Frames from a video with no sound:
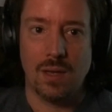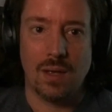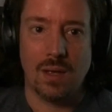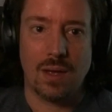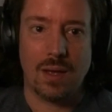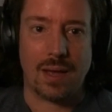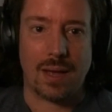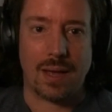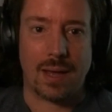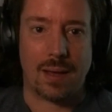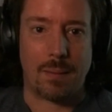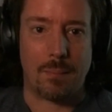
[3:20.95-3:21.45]

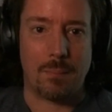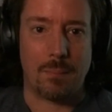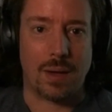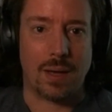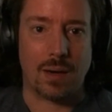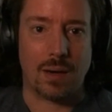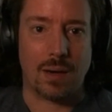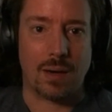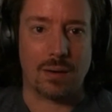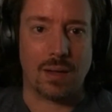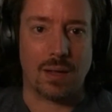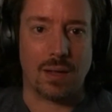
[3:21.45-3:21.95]

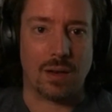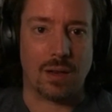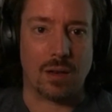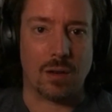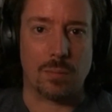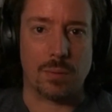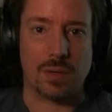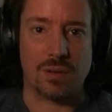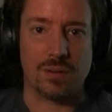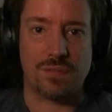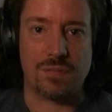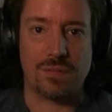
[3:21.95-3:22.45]
and a little
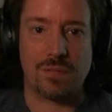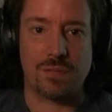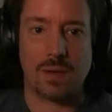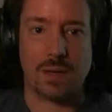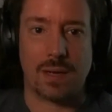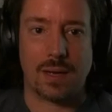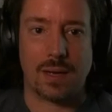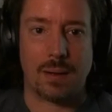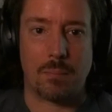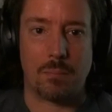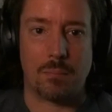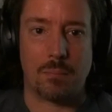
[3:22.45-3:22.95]
bit
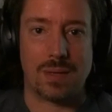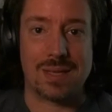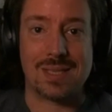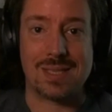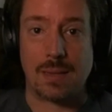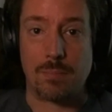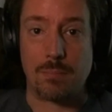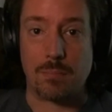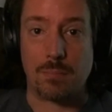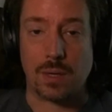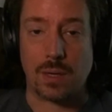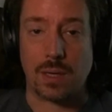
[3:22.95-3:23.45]
of
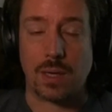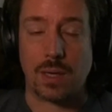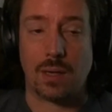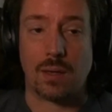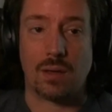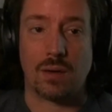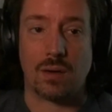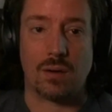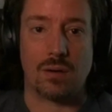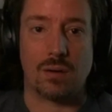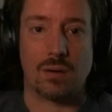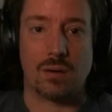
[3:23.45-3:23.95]
assembly
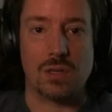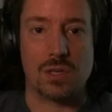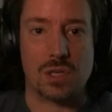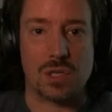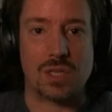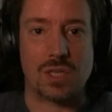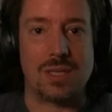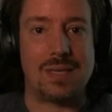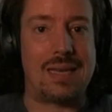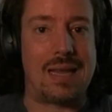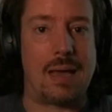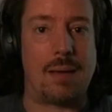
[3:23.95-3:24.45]
and just
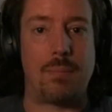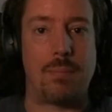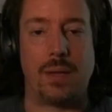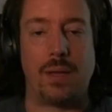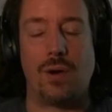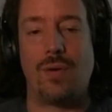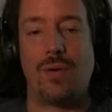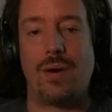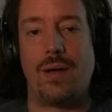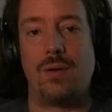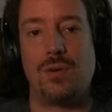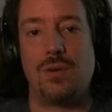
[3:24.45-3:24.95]
dabbling
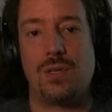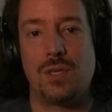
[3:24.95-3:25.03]
around.